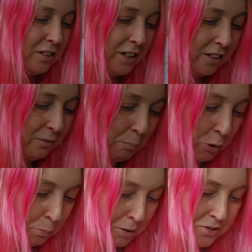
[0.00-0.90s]
and then
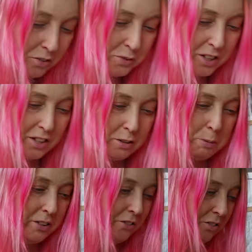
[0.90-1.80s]
pulled myself
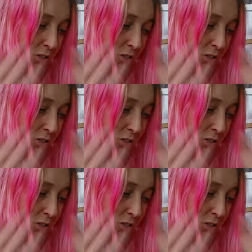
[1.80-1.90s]
together, because I